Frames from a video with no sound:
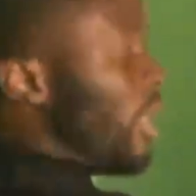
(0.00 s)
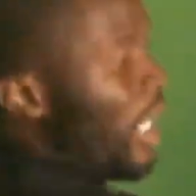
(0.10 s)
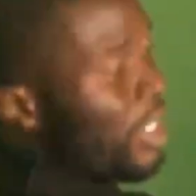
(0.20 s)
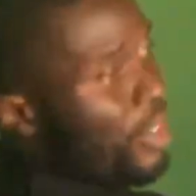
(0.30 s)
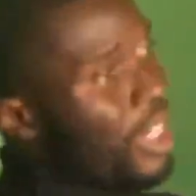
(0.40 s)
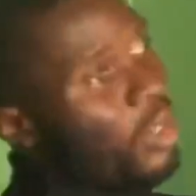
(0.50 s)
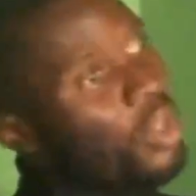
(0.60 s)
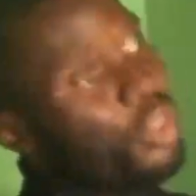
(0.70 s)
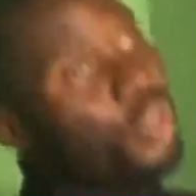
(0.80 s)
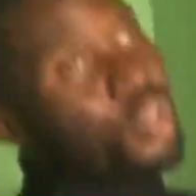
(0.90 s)
And it is
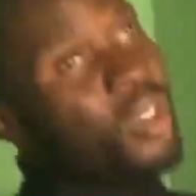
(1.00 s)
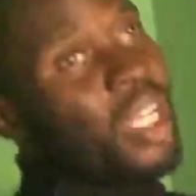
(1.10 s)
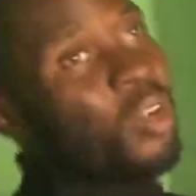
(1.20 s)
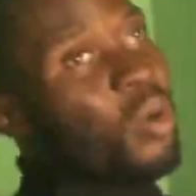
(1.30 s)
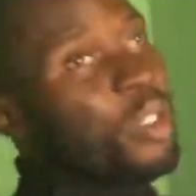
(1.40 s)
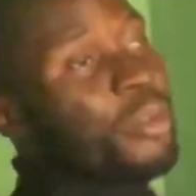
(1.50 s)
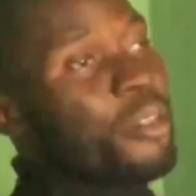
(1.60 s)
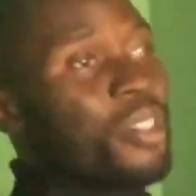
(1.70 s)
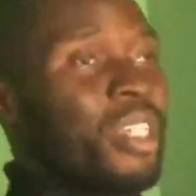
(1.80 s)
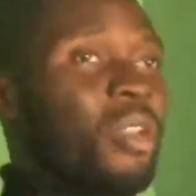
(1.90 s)
along the horizontal, if
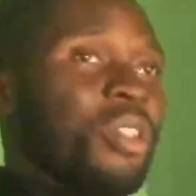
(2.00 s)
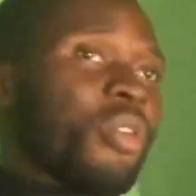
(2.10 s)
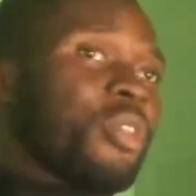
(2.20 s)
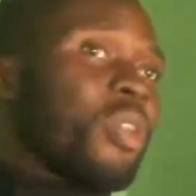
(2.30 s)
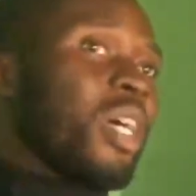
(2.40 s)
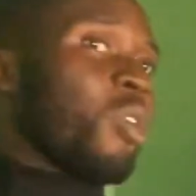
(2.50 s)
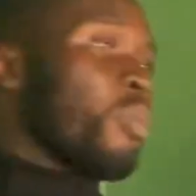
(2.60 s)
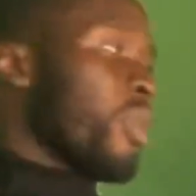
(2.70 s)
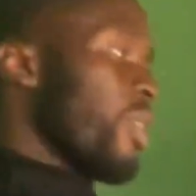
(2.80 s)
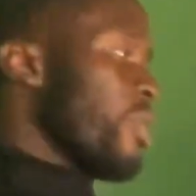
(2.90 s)
it is along the horizontal
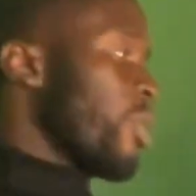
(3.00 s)
component,